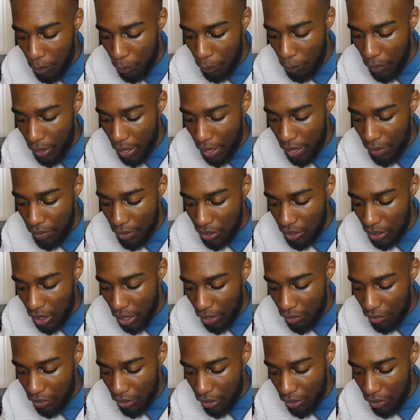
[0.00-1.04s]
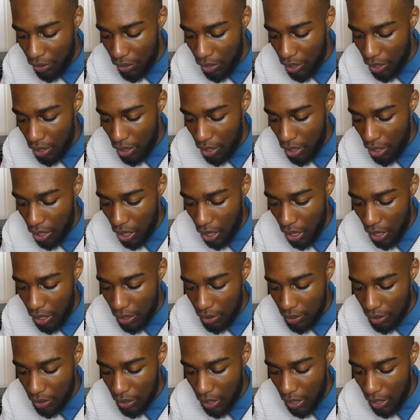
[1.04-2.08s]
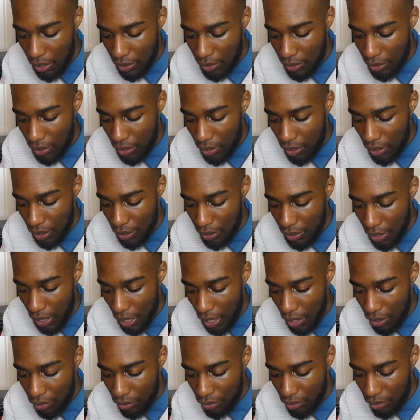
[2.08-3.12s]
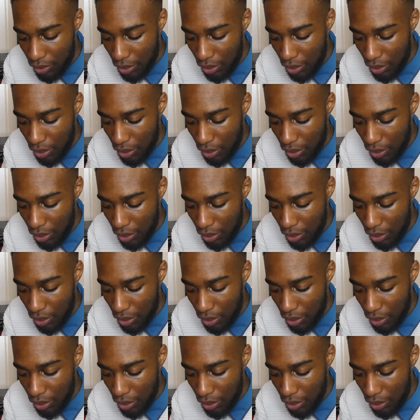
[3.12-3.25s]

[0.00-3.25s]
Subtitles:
prepare the chariot and get thee down,